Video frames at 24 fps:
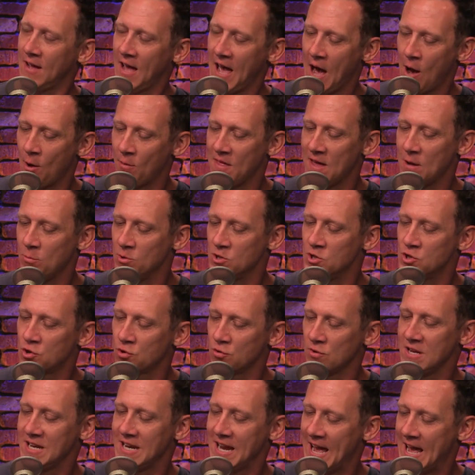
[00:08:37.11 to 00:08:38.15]
how they would
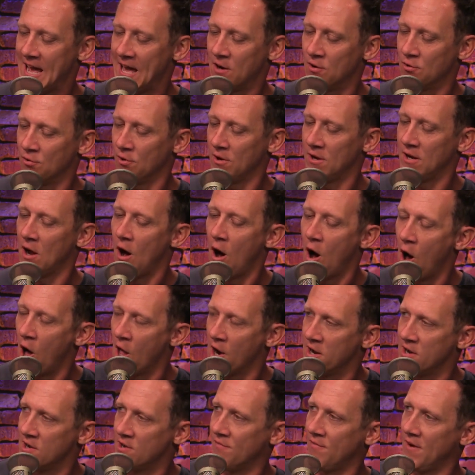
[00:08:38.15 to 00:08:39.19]
treat Android
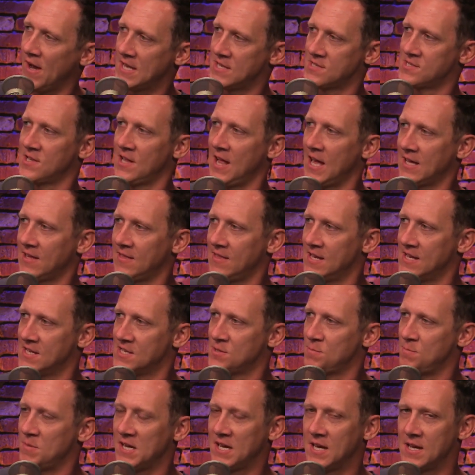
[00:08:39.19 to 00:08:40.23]
on a device like
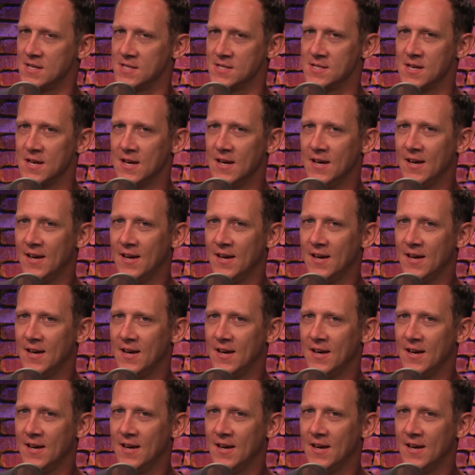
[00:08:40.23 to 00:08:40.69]
this, because